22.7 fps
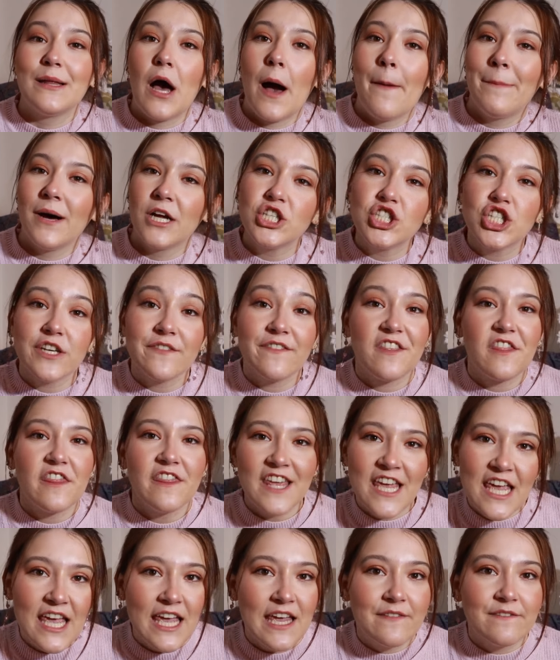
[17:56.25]
a bunch of
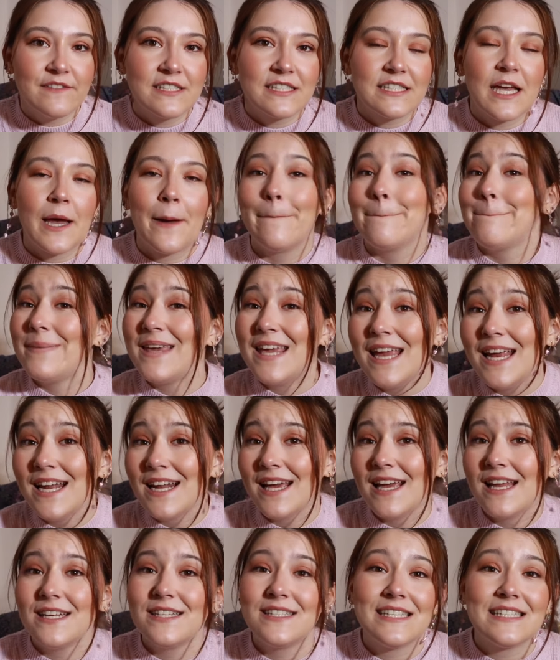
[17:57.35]
thieves
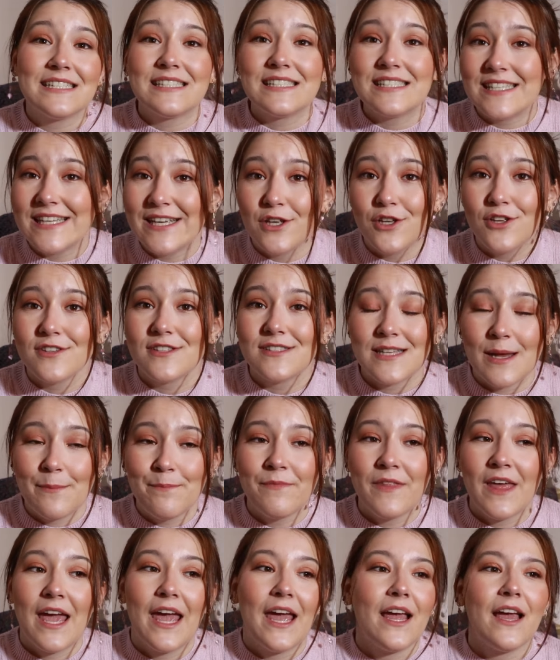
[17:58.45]
competed to steal
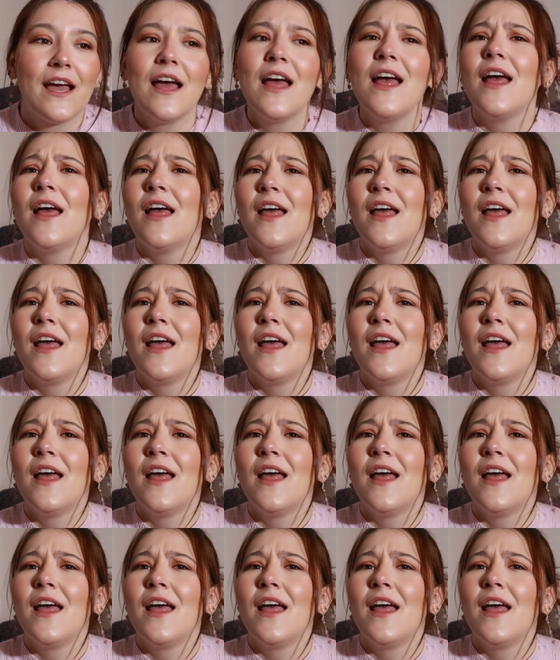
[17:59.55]
something.